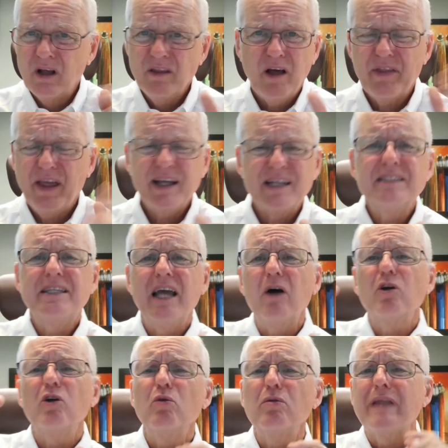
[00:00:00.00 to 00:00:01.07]
No, they can
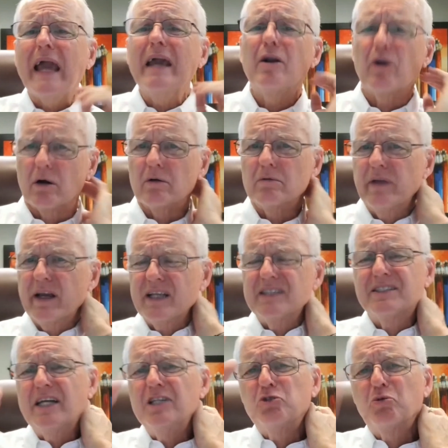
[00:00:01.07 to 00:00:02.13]
tell you later. They can
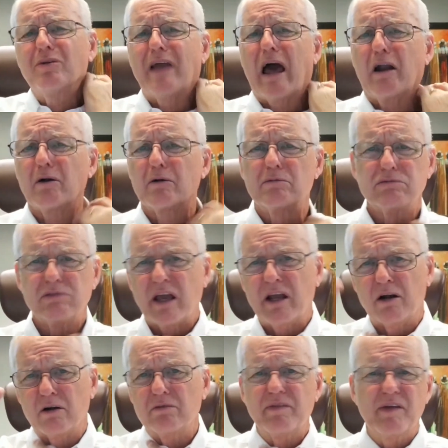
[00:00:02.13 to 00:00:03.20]
send you a letter
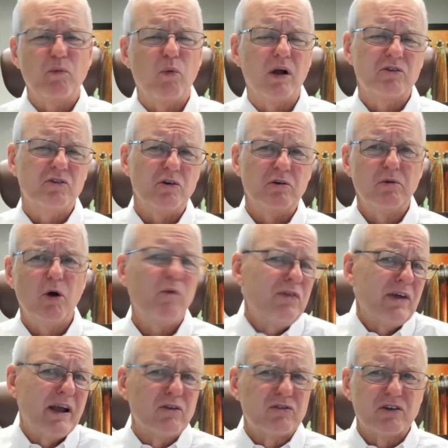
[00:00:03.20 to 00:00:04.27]
later if they want to.
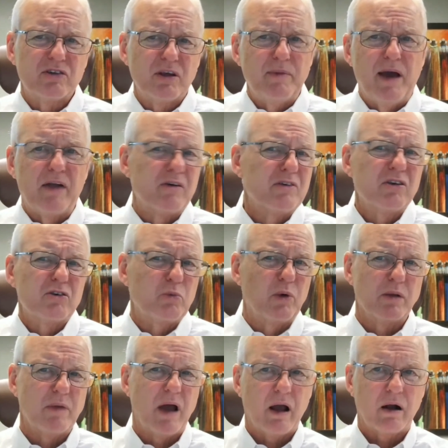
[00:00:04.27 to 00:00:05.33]
Hopefully it goes to the same address. Doesn't
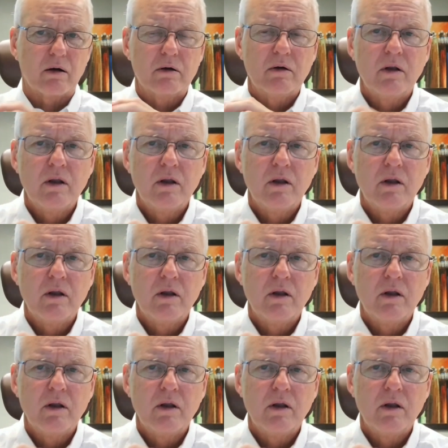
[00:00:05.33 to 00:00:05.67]
really matter.